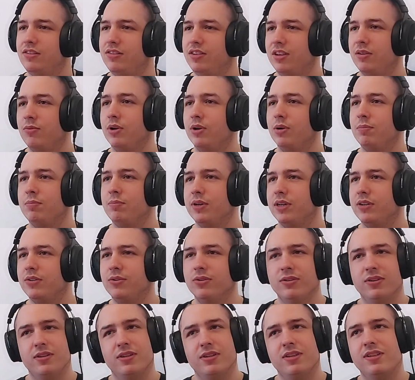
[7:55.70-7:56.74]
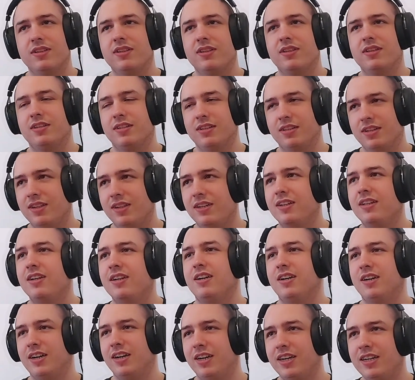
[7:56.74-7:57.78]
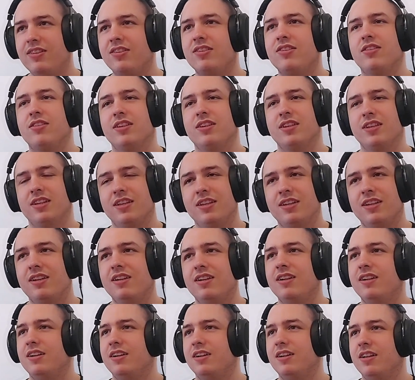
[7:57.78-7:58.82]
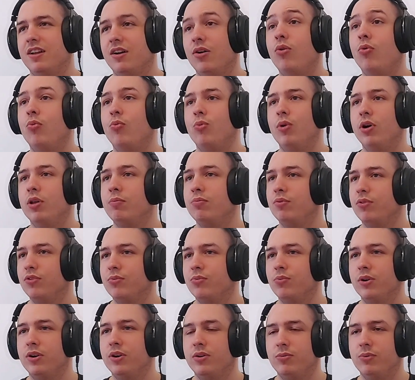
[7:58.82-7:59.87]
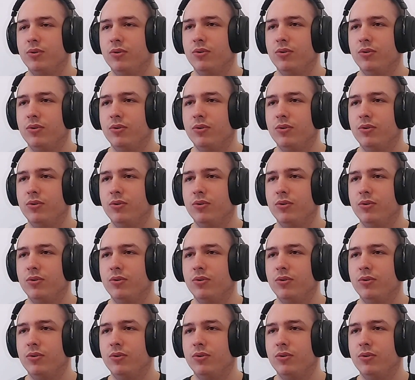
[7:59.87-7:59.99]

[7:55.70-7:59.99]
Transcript: Seeing what Pago. Alright. Oh, 1.1,